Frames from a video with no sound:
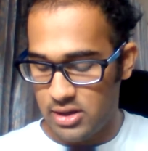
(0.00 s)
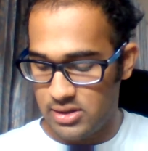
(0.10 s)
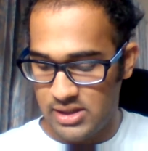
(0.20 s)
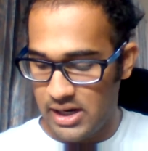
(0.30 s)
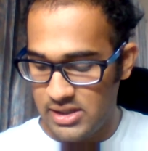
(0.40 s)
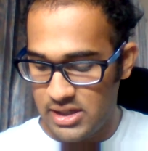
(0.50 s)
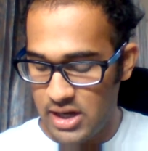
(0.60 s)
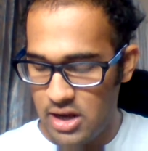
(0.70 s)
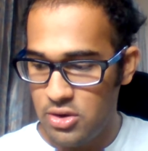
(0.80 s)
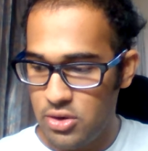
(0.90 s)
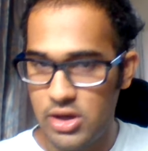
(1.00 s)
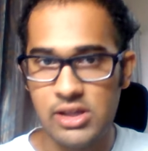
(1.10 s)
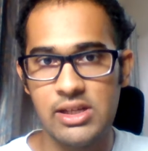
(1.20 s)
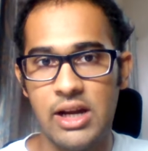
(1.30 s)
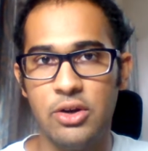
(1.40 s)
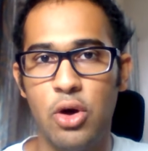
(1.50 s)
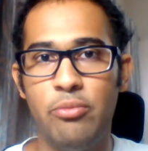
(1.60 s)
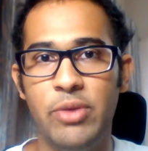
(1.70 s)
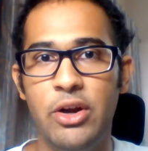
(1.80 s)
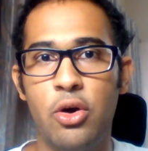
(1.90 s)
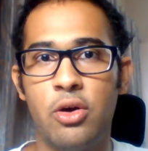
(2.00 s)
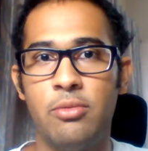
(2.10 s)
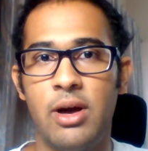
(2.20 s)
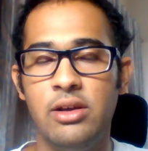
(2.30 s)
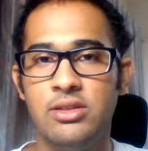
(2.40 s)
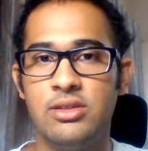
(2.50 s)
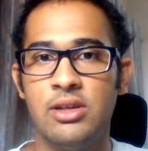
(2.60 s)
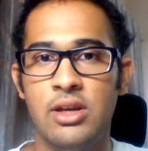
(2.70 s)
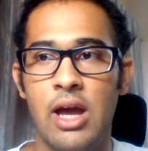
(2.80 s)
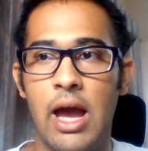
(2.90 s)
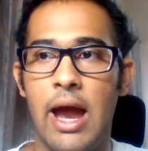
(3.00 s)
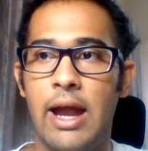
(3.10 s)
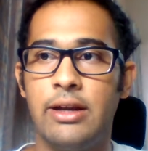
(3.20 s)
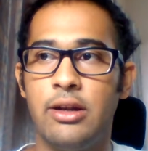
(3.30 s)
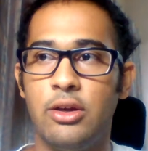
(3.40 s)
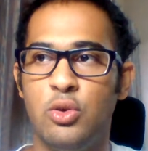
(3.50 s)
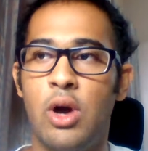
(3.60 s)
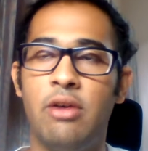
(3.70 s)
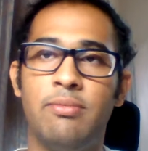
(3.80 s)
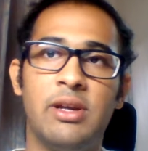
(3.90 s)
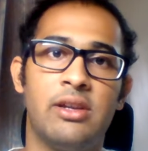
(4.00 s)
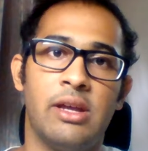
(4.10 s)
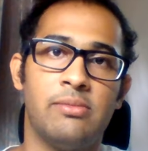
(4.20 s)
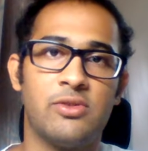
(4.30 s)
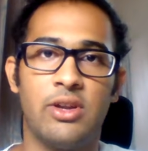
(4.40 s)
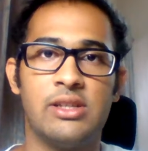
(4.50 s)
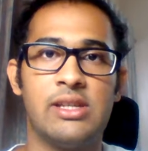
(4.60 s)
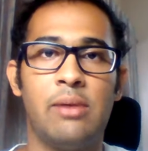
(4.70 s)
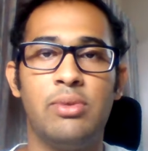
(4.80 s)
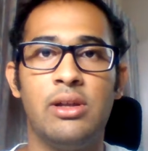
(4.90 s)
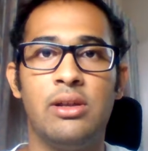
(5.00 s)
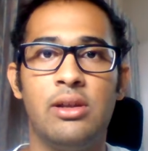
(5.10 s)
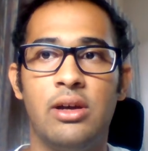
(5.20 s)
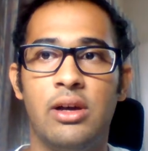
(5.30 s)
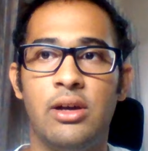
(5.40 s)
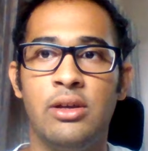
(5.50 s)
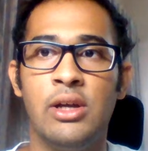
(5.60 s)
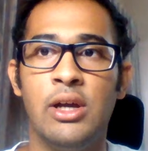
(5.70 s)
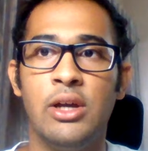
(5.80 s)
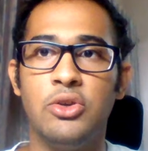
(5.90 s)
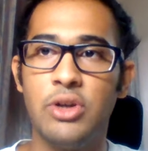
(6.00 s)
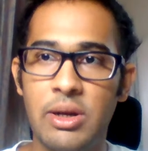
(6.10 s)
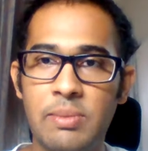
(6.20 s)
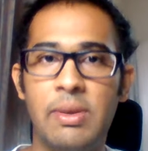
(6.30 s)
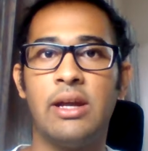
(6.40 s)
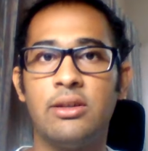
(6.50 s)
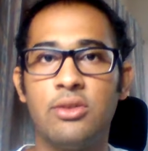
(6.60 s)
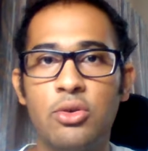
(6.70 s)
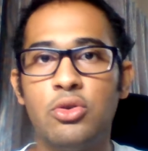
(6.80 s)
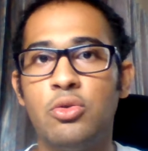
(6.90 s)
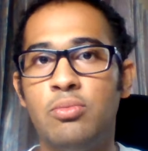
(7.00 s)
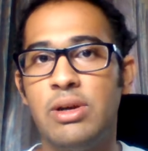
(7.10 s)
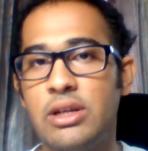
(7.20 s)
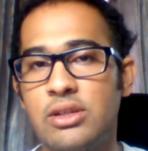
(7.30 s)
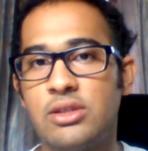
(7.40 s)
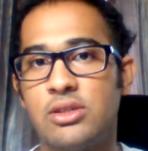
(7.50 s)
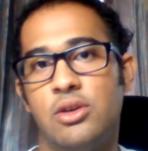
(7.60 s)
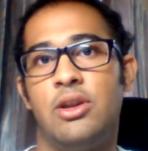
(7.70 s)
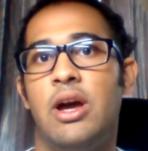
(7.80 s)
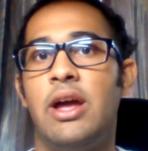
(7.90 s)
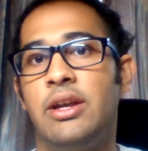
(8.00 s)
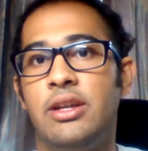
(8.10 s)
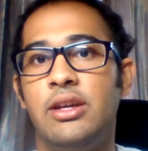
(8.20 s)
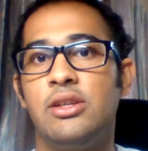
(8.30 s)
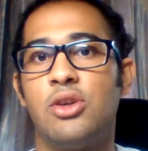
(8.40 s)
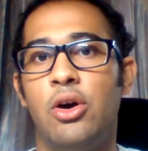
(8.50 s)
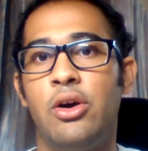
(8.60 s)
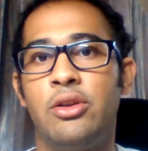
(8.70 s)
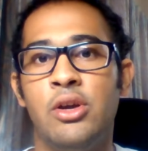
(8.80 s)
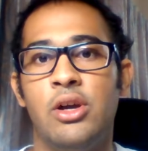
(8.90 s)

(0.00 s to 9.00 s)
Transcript: Second scenario is that you have mediocre marks and you have big dreams. For example, you didn't make it through to BITS or IITs, or